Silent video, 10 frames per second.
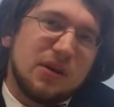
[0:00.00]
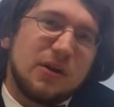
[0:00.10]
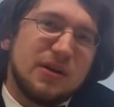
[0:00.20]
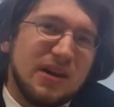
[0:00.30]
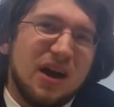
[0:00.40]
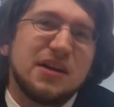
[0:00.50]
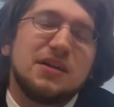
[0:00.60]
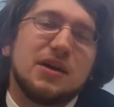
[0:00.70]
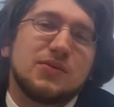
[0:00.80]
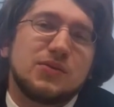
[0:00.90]
not
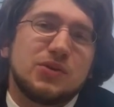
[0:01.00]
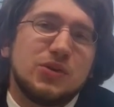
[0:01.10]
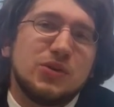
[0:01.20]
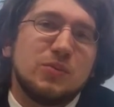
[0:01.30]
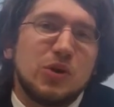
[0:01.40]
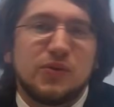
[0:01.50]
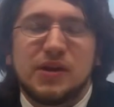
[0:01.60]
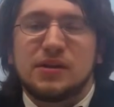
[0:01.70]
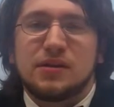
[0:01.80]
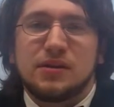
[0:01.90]
enough to
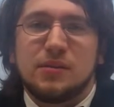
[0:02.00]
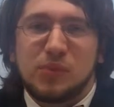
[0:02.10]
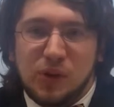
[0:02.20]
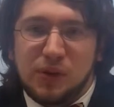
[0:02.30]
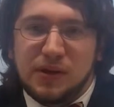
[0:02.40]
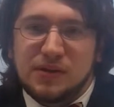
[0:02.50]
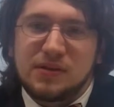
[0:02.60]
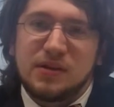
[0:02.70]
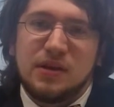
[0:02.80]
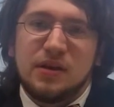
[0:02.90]
motivate employees,
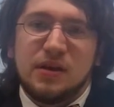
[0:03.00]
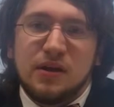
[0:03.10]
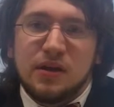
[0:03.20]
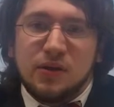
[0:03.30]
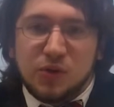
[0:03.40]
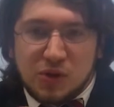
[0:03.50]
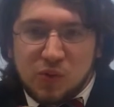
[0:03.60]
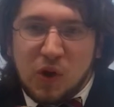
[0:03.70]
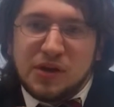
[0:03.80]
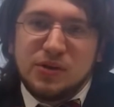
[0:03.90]
which is
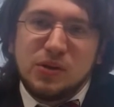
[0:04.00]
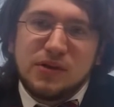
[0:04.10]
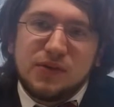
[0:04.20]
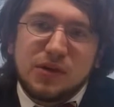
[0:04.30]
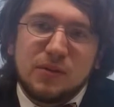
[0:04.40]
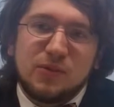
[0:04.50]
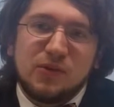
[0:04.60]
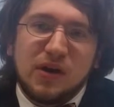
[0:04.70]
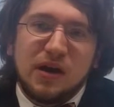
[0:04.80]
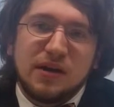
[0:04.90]
why Unilever can
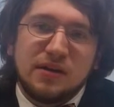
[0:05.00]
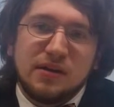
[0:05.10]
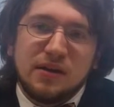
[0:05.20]
provide